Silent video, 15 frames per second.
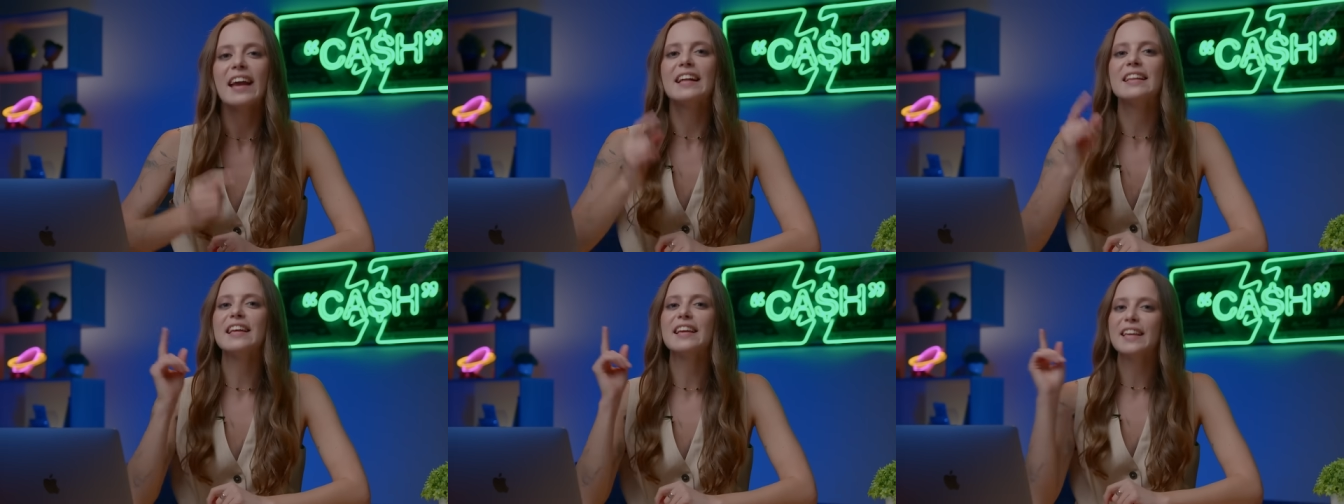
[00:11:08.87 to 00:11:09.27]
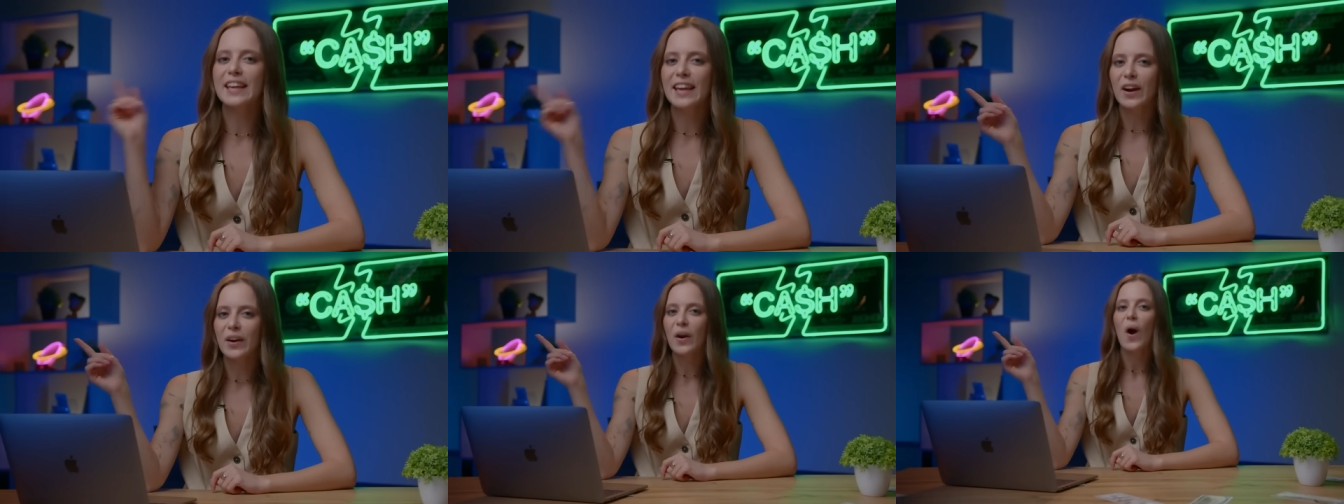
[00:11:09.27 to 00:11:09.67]
Click
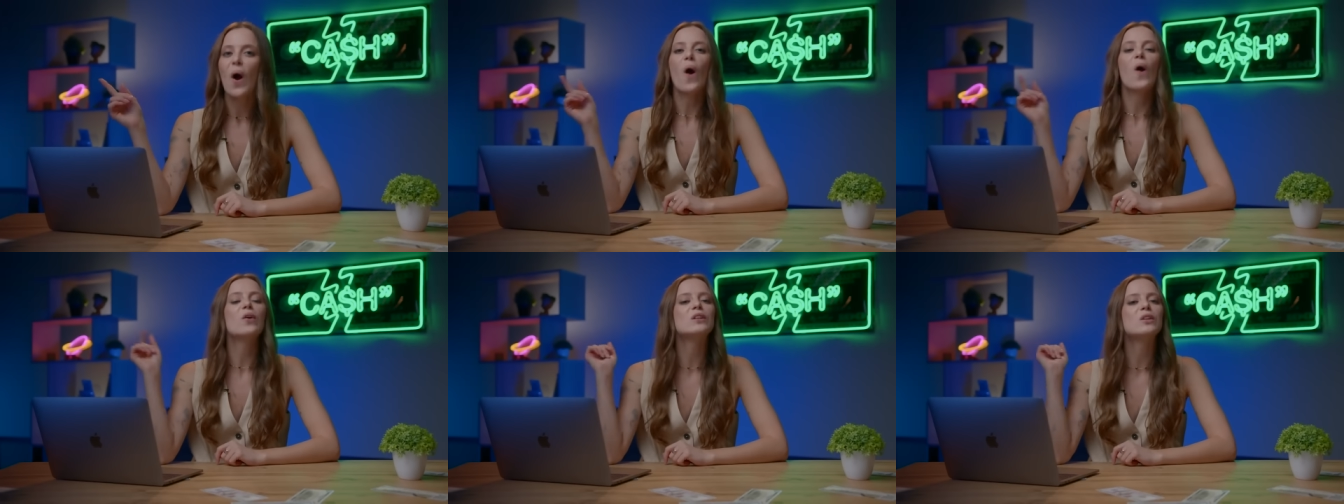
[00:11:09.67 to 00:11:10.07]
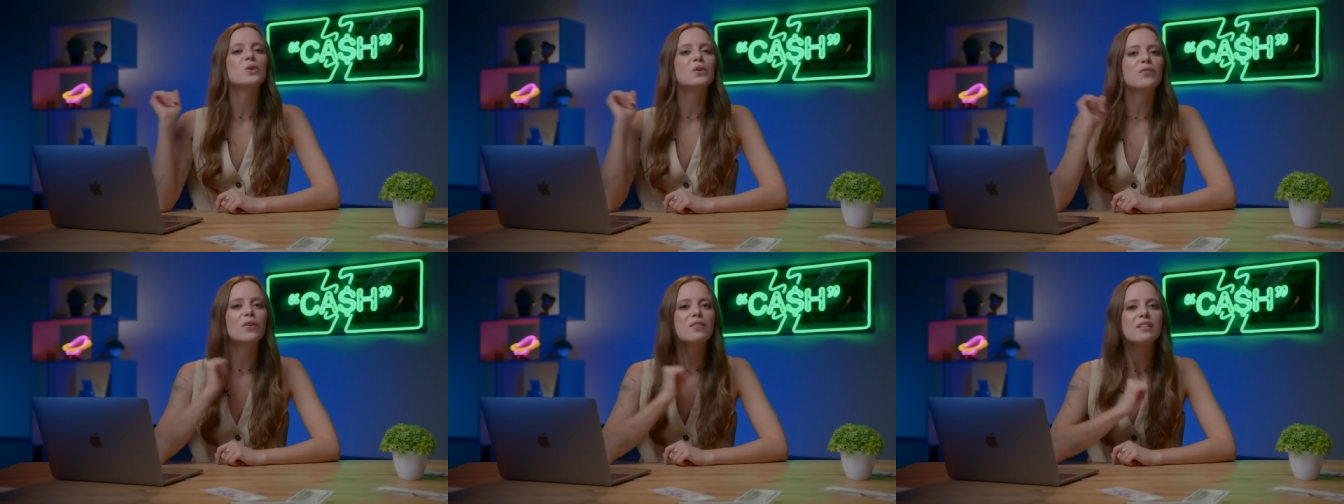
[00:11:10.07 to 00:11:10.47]
here or
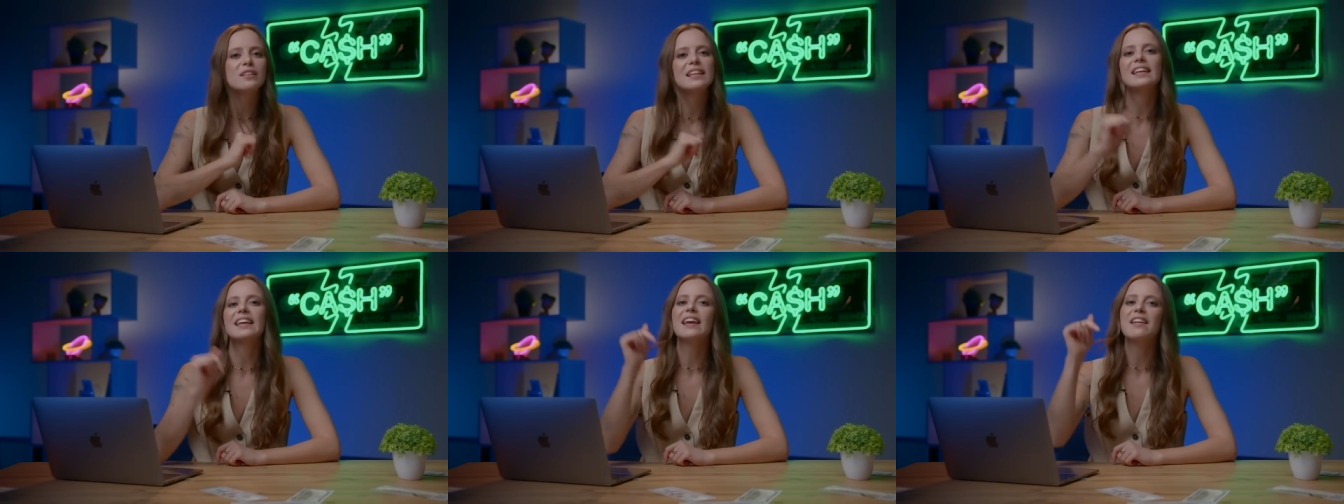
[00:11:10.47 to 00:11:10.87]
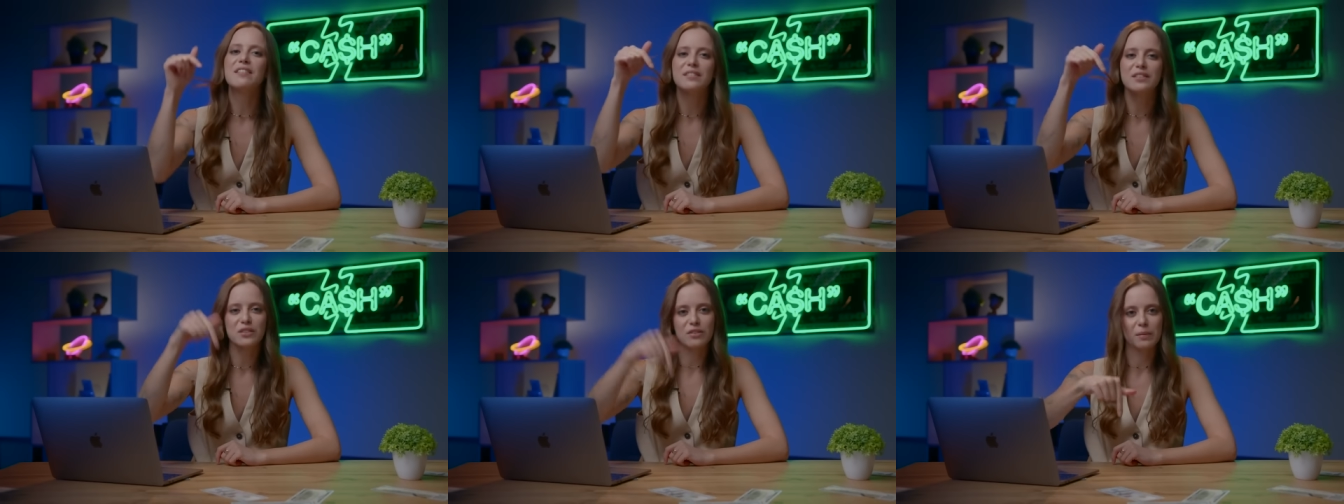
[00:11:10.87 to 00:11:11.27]
look for the link in
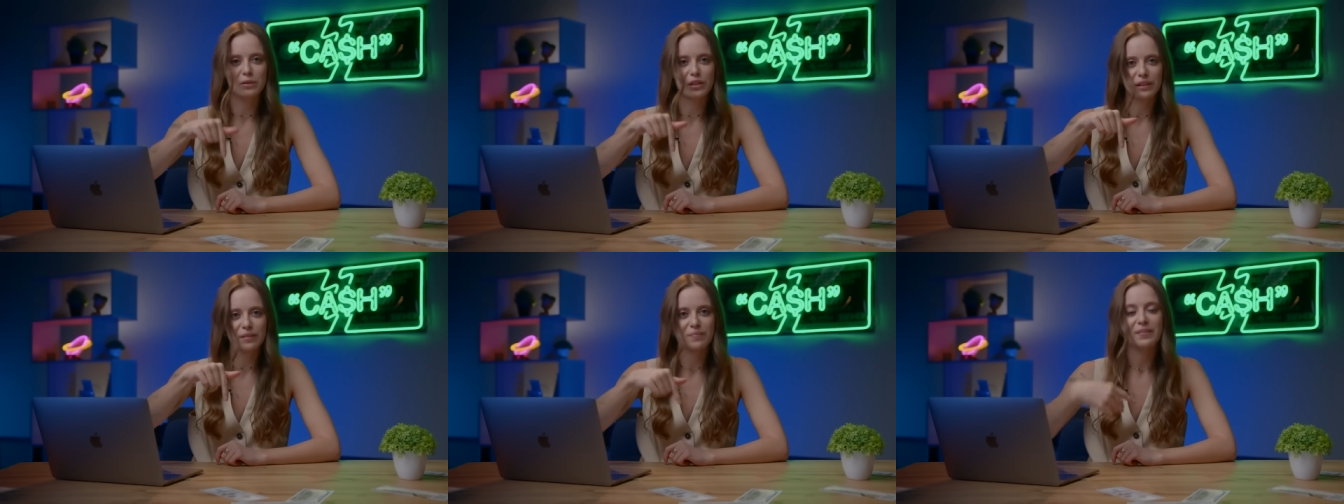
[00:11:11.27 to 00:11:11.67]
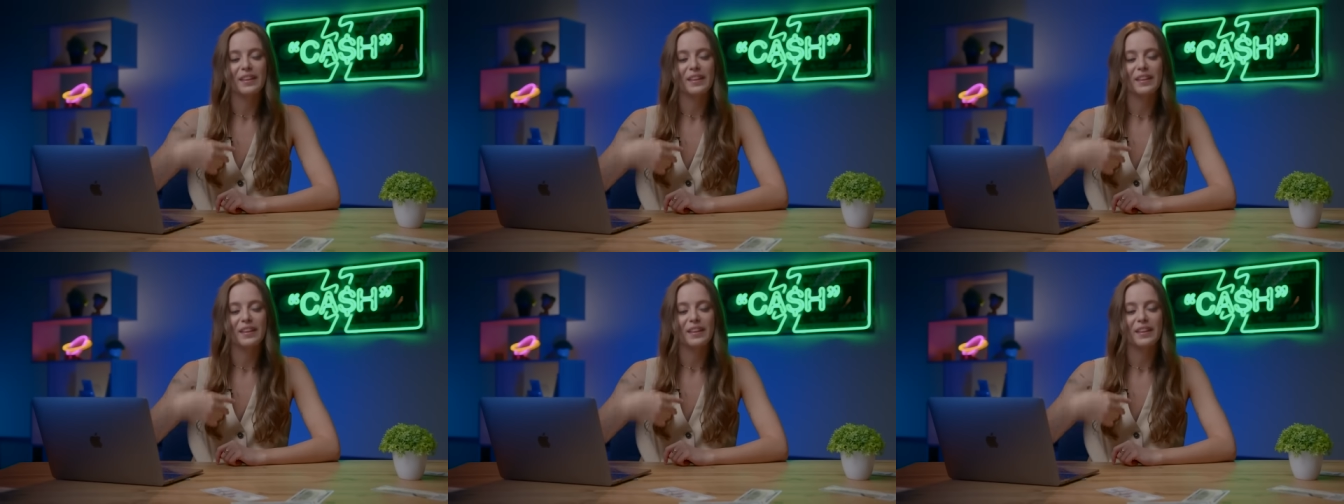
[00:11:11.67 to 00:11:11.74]
the description.